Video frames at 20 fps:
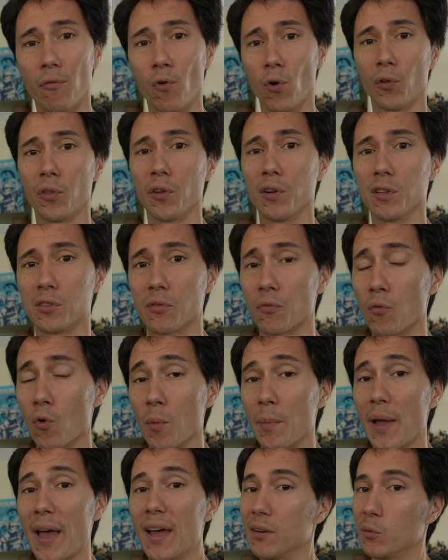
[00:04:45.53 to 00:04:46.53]
Four Thirds
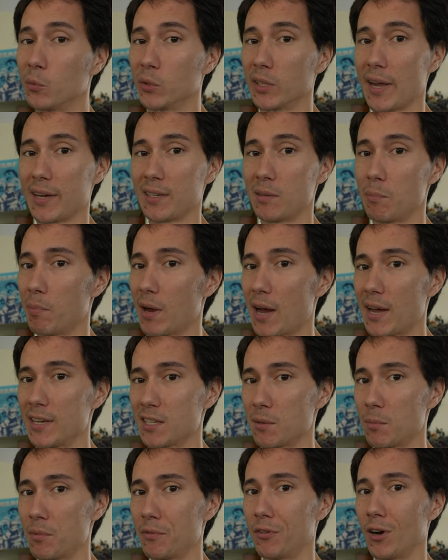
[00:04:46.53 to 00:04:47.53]
format and would like to buy
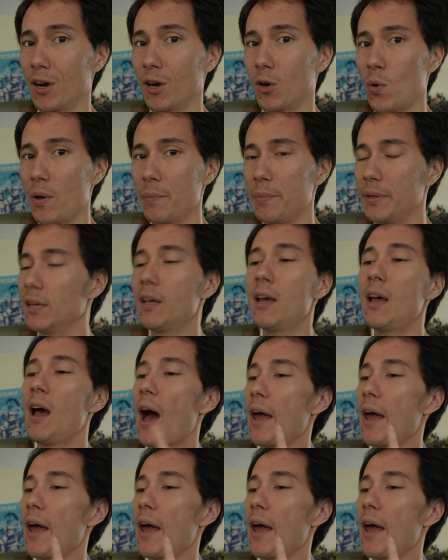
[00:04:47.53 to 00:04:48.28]
some of our equipment,